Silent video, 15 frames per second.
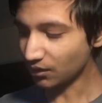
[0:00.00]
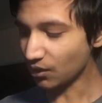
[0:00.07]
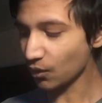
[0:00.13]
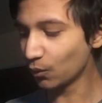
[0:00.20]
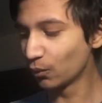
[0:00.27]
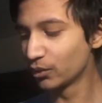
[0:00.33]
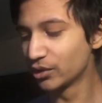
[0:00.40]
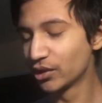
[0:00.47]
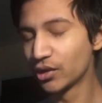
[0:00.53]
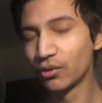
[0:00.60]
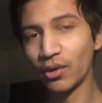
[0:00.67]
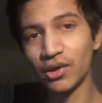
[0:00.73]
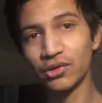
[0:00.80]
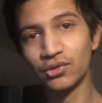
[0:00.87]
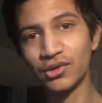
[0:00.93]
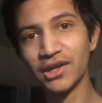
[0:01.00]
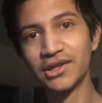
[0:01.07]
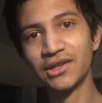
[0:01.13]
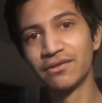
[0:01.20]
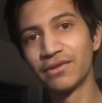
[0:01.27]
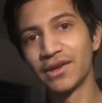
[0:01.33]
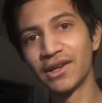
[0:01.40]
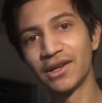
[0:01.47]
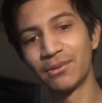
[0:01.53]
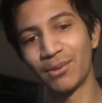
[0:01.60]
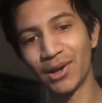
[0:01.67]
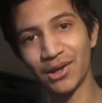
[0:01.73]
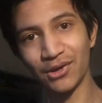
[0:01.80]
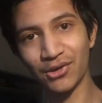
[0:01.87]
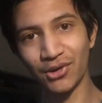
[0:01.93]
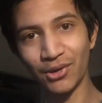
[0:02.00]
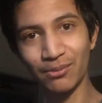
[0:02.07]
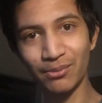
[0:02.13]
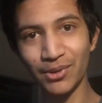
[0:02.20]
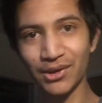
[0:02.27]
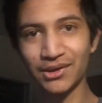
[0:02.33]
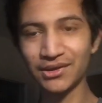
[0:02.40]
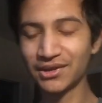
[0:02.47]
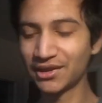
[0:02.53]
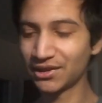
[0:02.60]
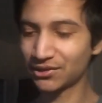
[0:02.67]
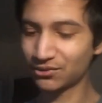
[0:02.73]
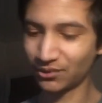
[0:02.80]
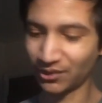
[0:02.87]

we don't want to get defeated by a company. That's